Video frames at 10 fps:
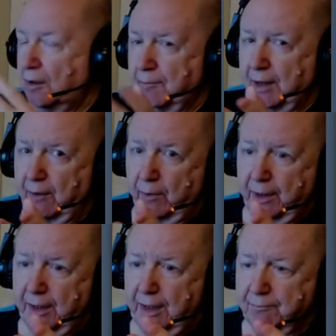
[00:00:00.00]
by the way,
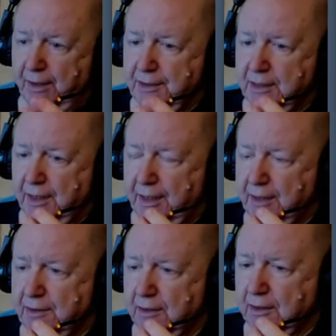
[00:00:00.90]
I had my DNA
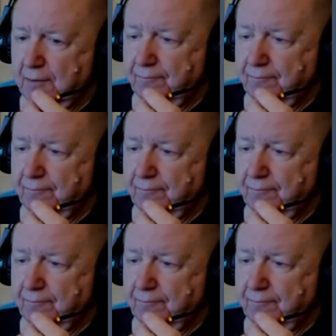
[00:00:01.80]
done,